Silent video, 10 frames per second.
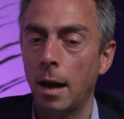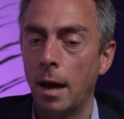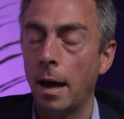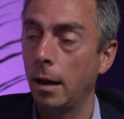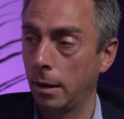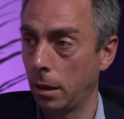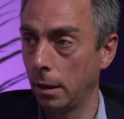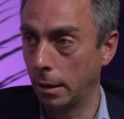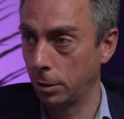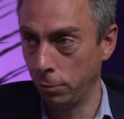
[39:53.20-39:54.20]
I
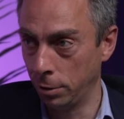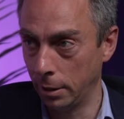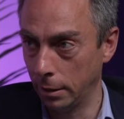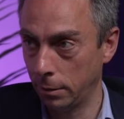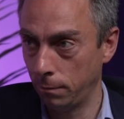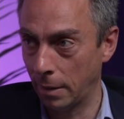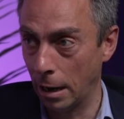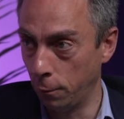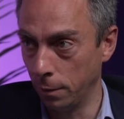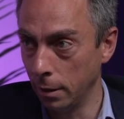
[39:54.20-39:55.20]
think that scrutiny is
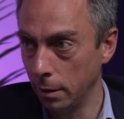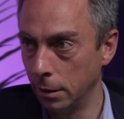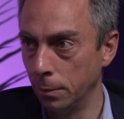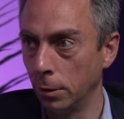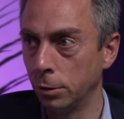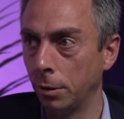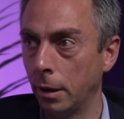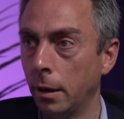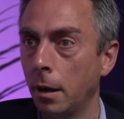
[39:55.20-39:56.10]
healthy in democracy.